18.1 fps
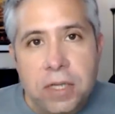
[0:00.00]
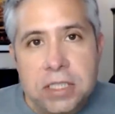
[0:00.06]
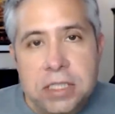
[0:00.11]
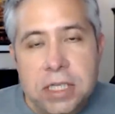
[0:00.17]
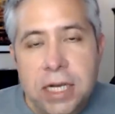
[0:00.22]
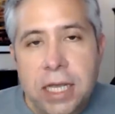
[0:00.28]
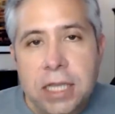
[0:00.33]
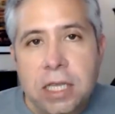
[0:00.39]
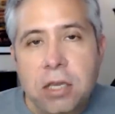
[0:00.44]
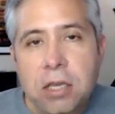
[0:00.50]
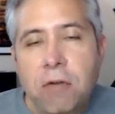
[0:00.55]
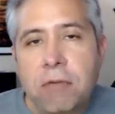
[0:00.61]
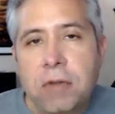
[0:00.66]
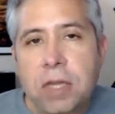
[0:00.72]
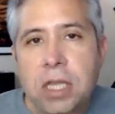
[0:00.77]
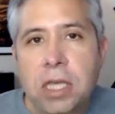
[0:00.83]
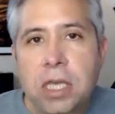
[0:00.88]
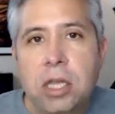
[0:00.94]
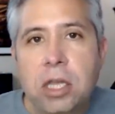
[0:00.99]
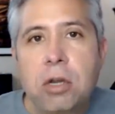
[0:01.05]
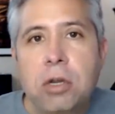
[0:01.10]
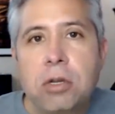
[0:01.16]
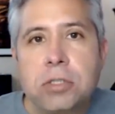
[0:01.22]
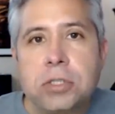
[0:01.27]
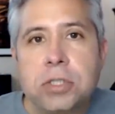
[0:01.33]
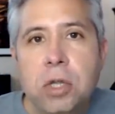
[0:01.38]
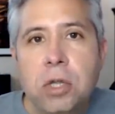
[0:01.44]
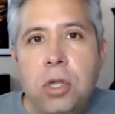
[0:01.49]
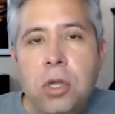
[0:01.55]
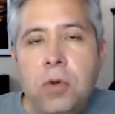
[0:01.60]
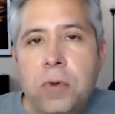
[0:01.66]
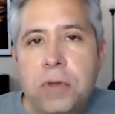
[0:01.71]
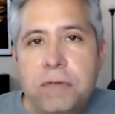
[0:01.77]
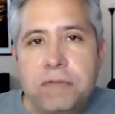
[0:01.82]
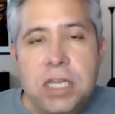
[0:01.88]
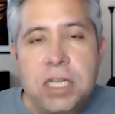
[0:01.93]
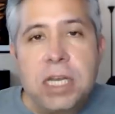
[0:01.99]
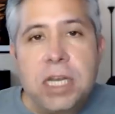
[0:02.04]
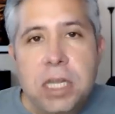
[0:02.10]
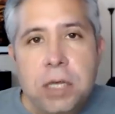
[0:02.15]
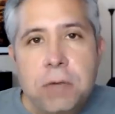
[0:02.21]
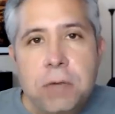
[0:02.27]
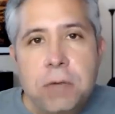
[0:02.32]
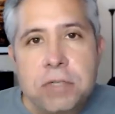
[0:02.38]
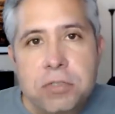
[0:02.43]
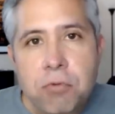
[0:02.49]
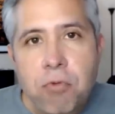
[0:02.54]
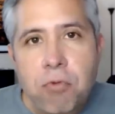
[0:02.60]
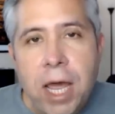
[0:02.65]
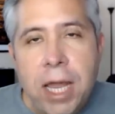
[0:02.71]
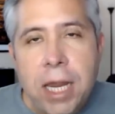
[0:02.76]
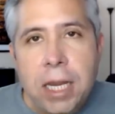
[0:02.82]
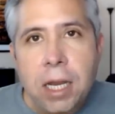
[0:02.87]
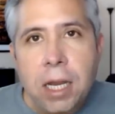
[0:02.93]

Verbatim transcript: And I think over the years, we've seen he was right.